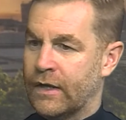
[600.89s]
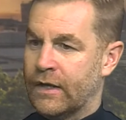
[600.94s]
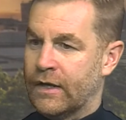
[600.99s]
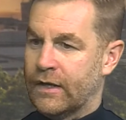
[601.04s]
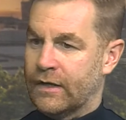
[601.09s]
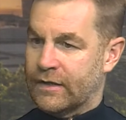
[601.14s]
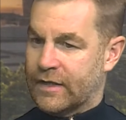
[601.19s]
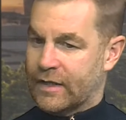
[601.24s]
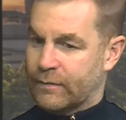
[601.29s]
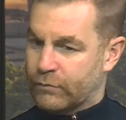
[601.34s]

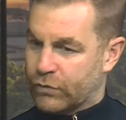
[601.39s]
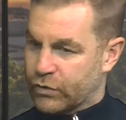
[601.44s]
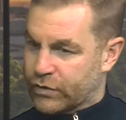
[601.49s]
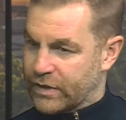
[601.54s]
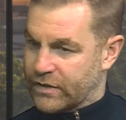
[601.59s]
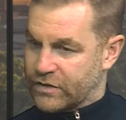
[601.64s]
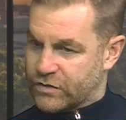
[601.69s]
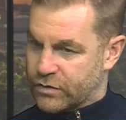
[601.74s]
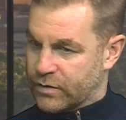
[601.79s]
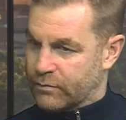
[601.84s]
and keep
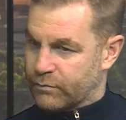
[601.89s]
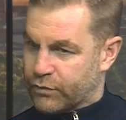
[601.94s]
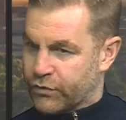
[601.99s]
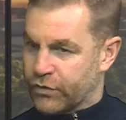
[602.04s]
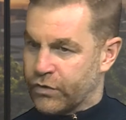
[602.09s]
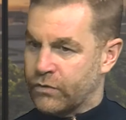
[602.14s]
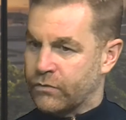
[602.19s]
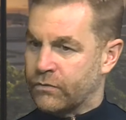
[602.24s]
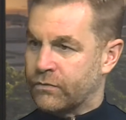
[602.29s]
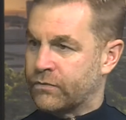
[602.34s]
looking to
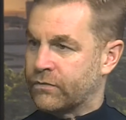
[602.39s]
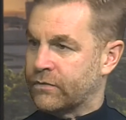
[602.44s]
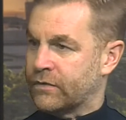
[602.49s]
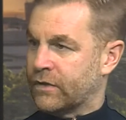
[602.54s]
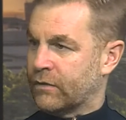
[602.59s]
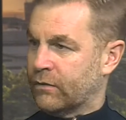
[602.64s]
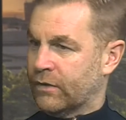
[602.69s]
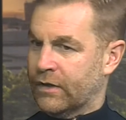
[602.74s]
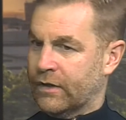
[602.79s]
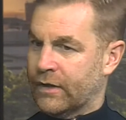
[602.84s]
improve,
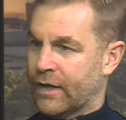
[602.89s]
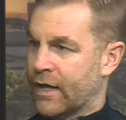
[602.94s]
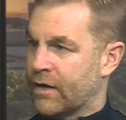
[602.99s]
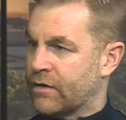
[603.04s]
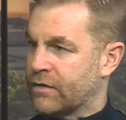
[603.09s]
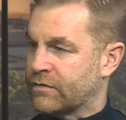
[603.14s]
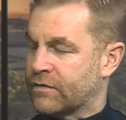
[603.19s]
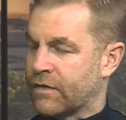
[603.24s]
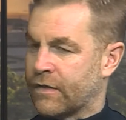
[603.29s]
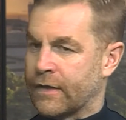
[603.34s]
little
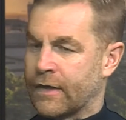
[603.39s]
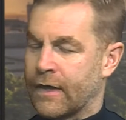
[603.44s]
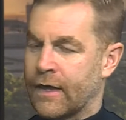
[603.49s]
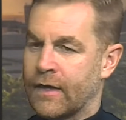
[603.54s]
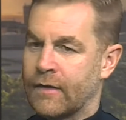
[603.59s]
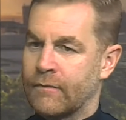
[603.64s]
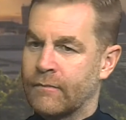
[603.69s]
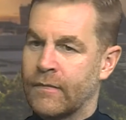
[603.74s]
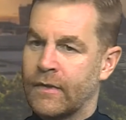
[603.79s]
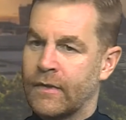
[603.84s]
areas of the game.